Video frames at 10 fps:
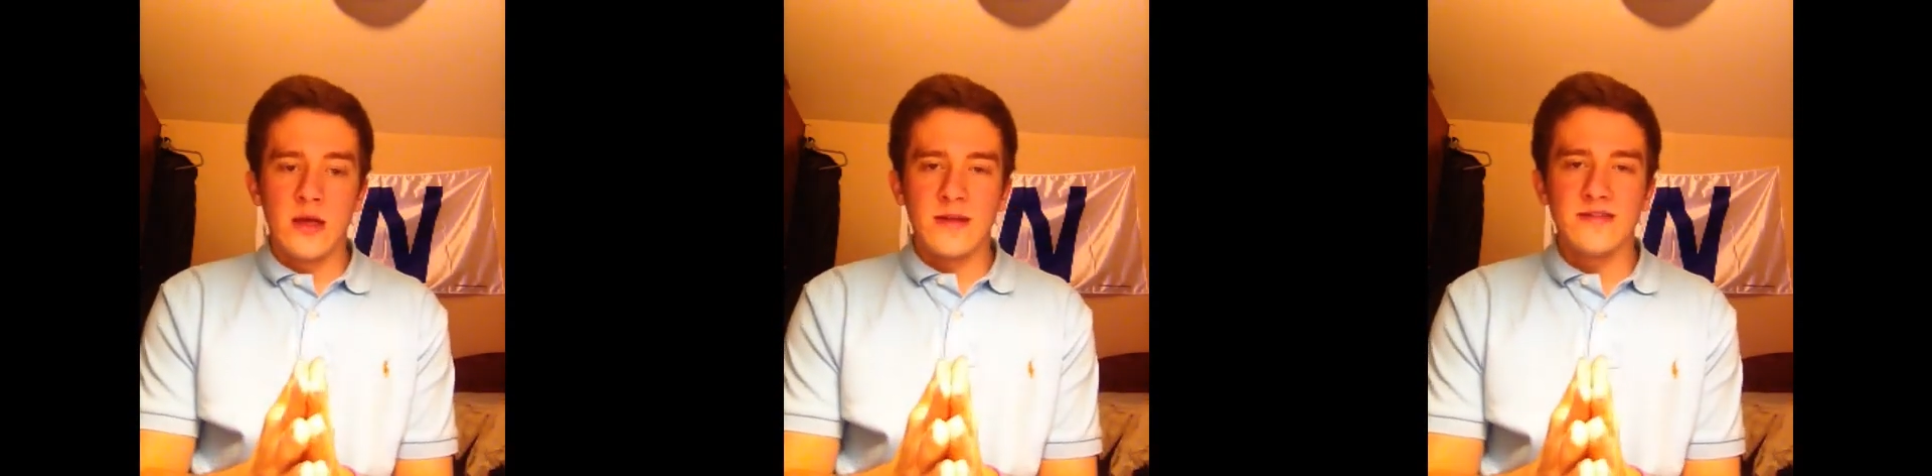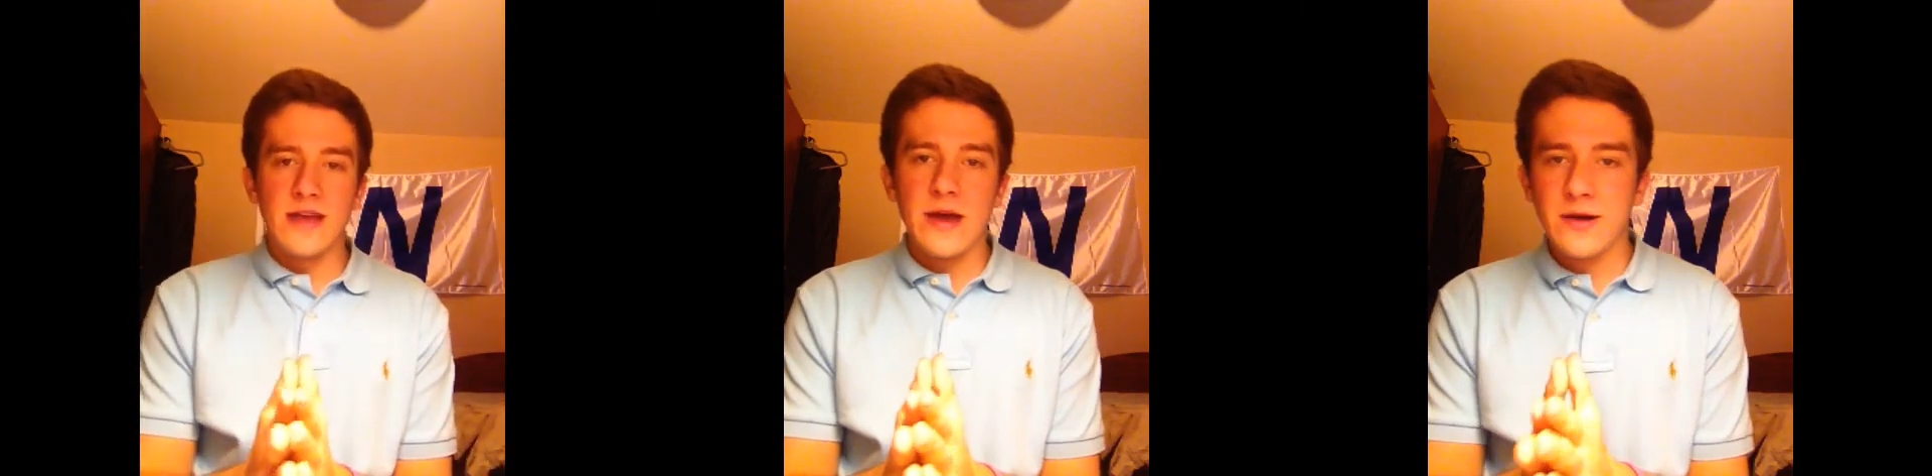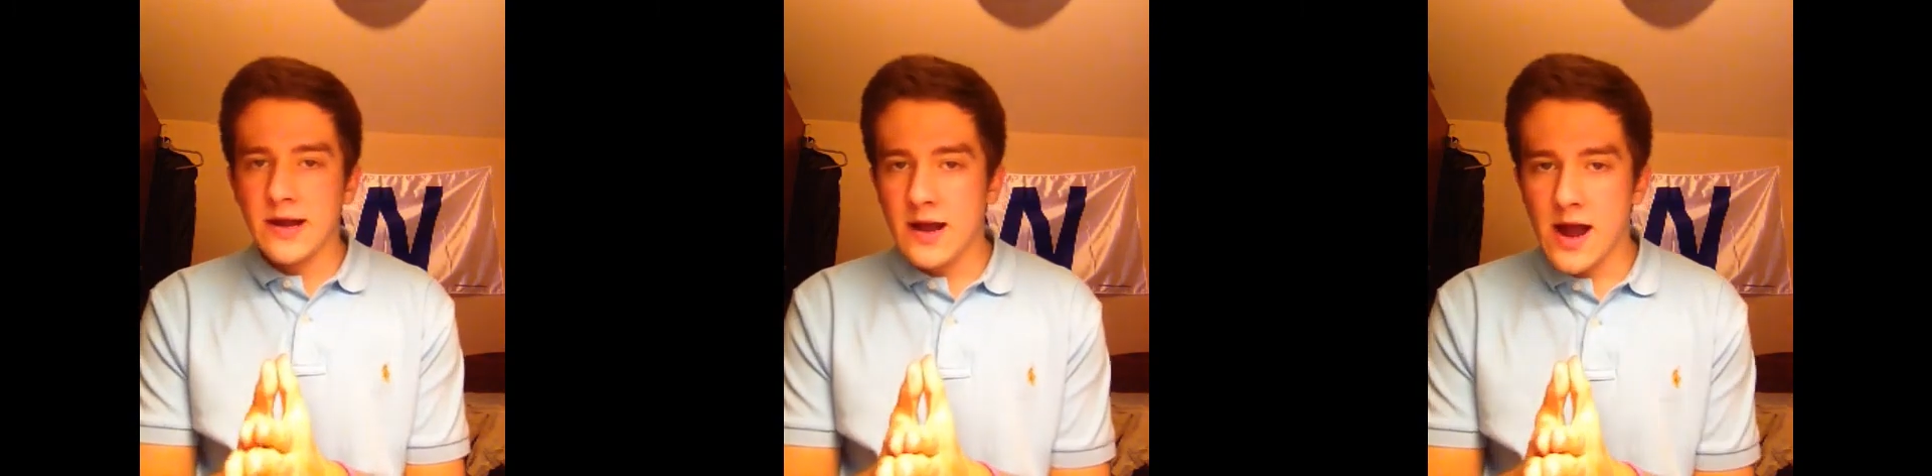
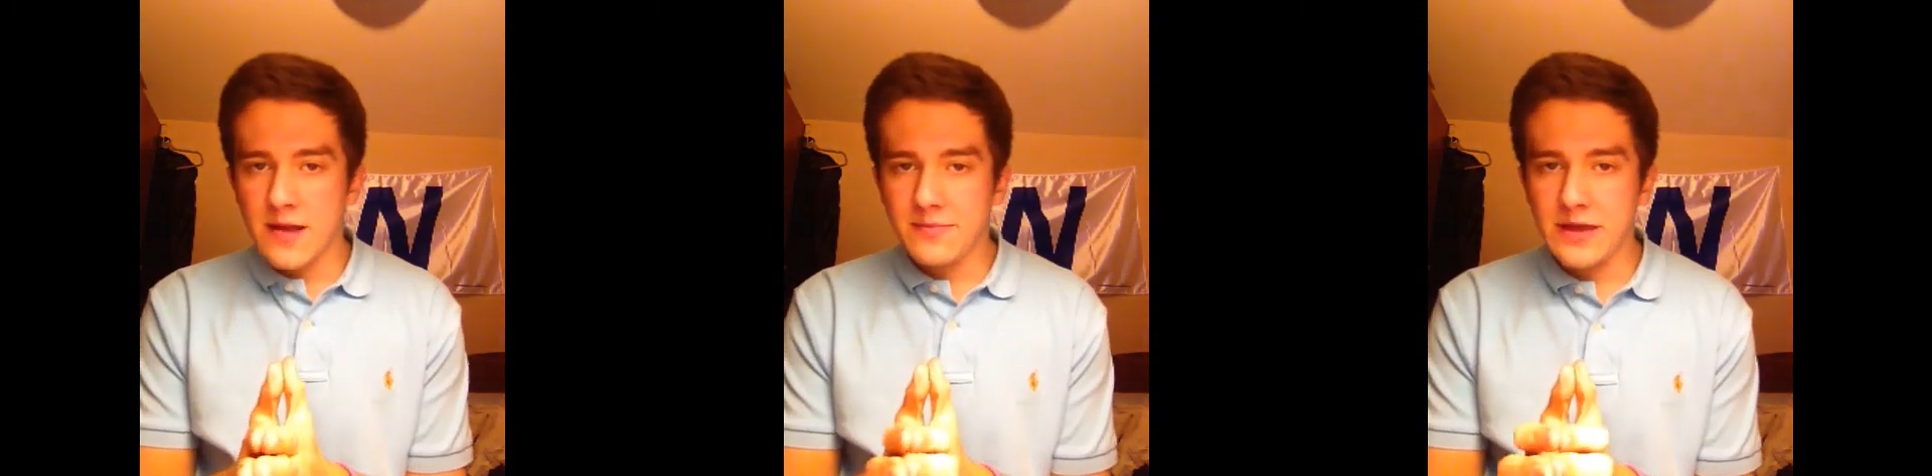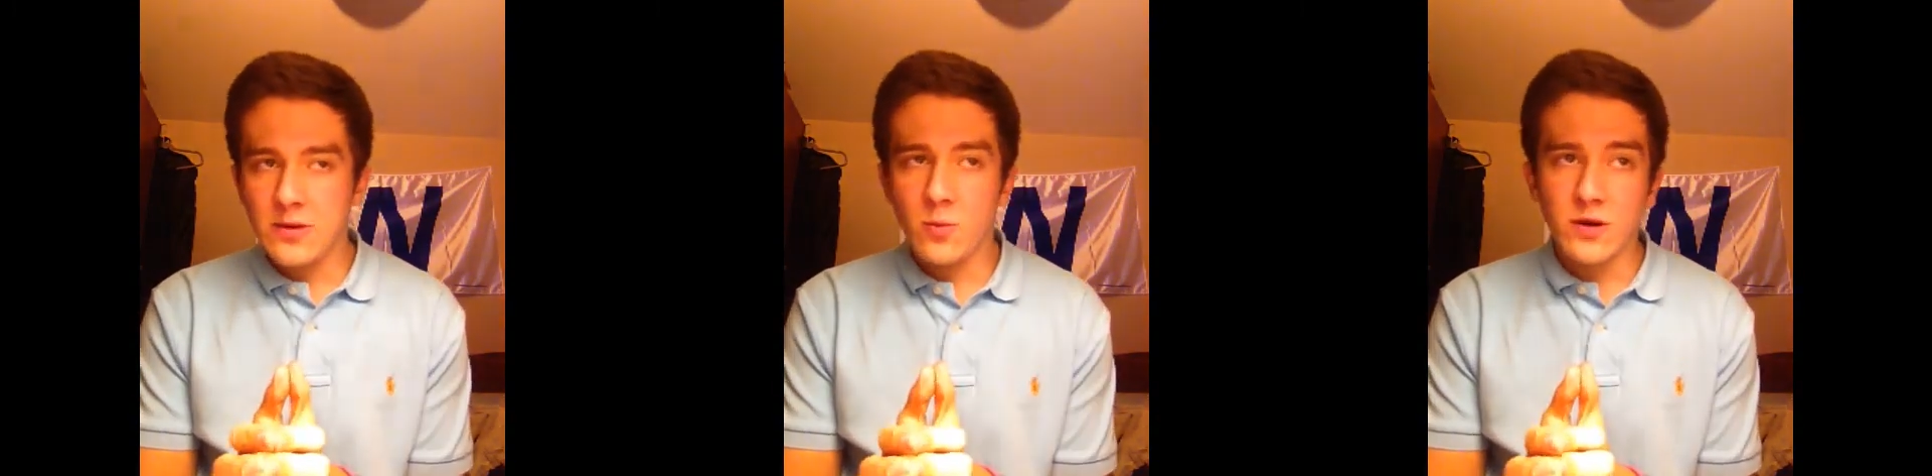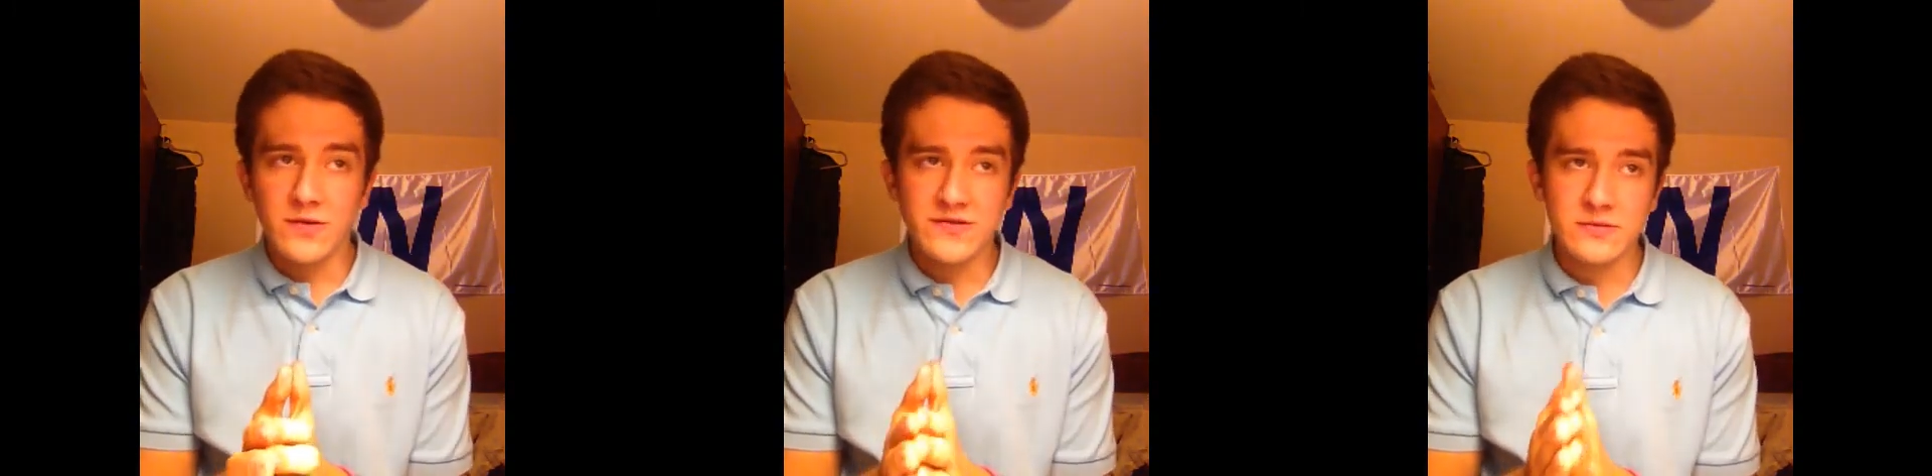Saturday night, Pete
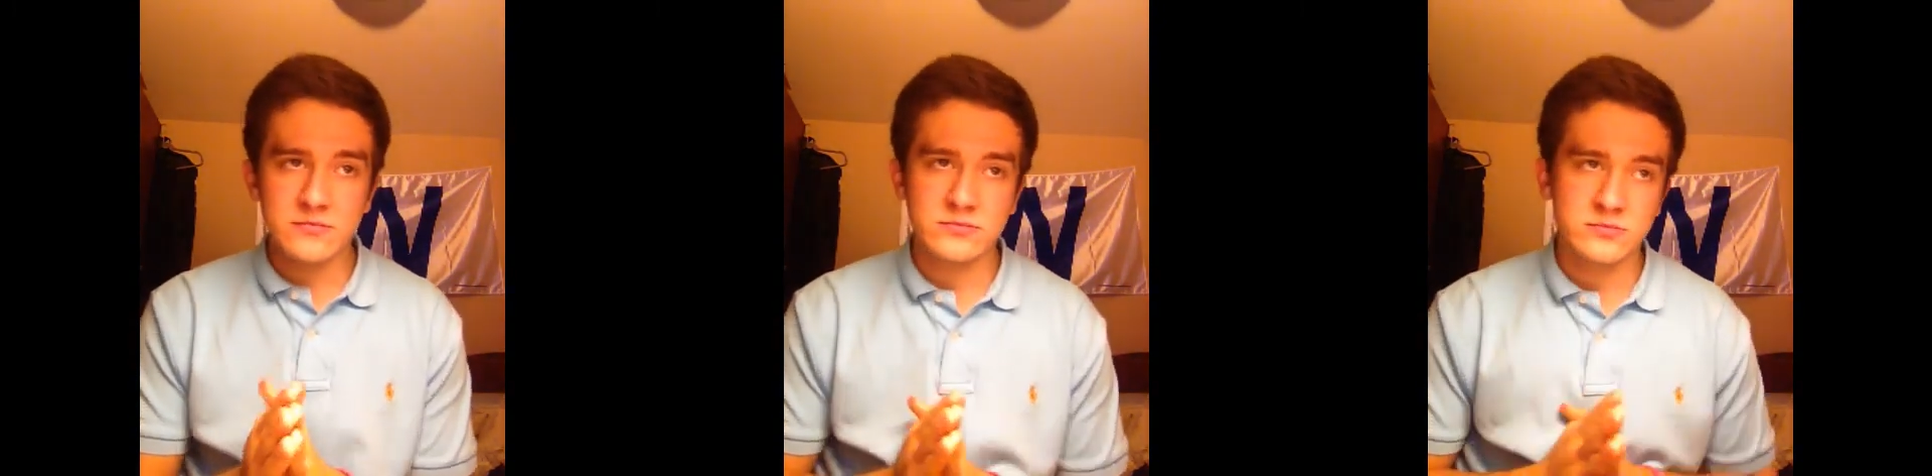Wilson